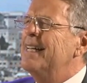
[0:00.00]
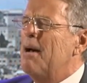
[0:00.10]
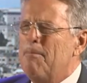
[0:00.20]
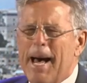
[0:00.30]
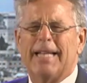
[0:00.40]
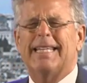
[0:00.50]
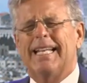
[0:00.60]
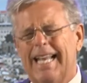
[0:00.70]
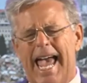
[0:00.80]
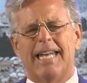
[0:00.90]
about the
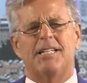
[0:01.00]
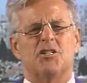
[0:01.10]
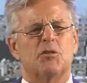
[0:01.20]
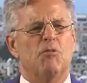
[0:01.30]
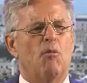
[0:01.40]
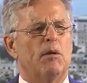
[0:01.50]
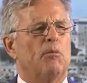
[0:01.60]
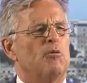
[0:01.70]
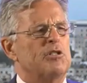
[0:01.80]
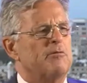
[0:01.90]
land at this moment,
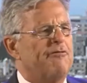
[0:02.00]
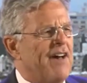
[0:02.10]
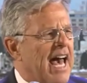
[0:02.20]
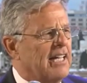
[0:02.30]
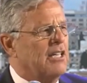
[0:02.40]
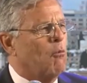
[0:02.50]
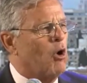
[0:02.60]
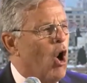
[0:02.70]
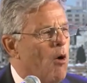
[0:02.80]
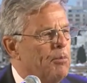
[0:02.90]
but was the fact that
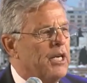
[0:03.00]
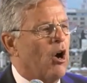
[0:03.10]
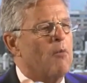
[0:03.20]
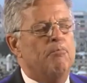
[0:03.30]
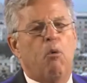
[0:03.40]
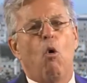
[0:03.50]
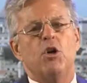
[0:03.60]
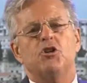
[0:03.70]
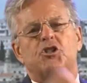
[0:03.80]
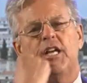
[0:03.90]
we're opening our
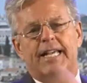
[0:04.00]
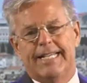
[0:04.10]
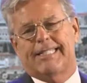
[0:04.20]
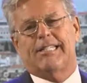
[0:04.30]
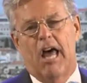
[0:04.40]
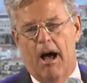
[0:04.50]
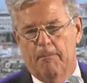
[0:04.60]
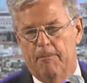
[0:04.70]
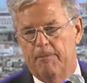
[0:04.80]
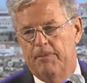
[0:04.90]
borders to Islam.
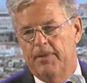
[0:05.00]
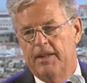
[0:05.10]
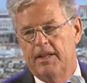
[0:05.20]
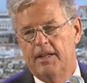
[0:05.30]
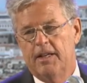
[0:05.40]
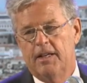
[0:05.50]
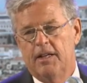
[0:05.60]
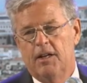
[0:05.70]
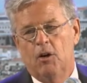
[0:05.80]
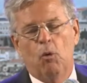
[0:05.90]

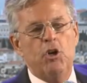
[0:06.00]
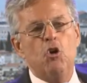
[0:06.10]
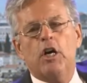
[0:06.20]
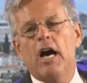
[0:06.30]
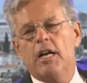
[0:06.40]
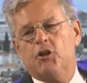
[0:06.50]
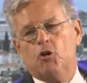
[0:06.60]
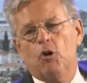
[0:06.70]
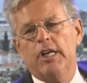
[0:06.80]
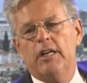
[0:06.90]
When you cut $1
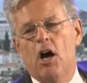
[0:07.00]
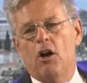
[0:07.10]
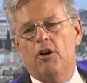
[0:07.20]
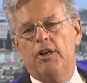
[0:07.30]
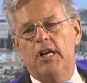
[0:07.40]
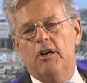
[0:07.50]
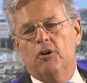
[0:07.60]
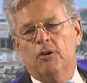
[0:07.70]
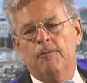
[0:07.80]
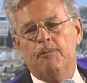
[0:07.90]
trillion
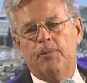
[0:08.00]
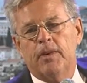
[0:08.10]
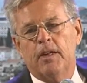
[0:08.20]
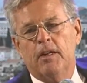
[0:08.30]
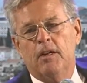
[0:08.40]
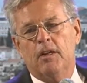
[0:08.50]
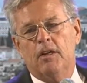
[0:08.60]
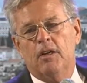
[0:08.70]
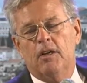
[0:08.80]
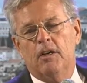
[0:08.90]
deal,
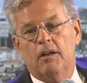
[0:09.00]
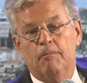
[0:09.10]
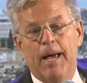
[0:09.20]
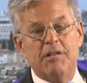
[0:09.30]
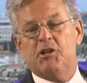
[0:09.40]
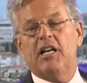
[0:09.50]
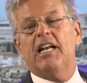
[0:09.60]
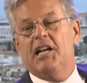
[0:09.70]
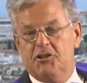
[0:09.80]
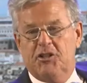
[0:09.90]

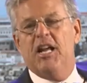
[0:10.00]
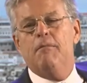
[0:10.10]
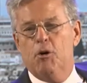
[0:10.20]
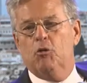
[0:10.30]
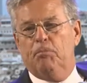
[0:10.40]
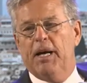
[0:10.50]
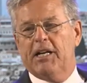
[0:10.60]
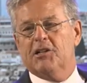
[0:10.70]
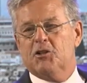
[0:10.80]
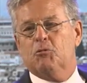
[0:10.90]
basically as T. Boone
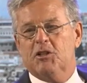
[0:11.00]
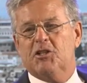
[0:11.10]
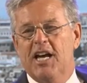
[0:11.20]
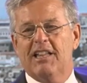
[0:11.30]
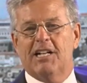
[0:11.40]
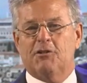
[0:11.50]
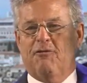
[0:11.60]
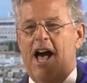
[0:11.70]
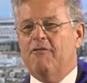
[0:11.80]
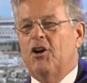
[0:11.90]
Pickens would say, that's
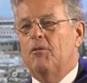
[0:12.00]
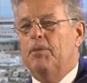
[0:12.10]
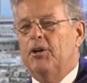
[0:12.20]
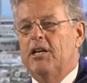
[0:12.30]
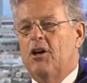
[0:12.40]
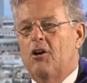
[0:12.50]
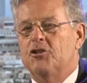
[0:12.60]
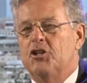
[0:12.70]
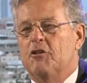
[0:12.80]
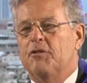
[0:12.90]
$500 billion a
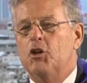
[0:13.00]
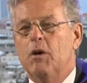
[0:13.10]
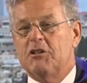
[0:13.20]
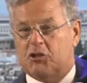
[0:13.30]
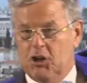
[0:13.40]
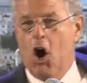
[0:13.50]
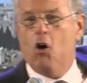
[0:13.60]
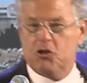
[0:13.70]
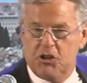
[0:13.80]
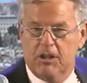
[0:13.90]
year from the U.S.
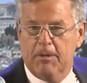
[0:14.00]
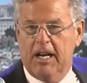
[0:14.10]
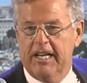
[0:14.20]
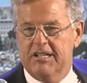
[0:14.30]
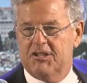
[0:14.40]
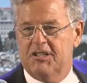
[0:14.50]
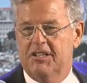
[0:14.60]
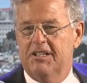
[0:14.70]
goes to the Middle East.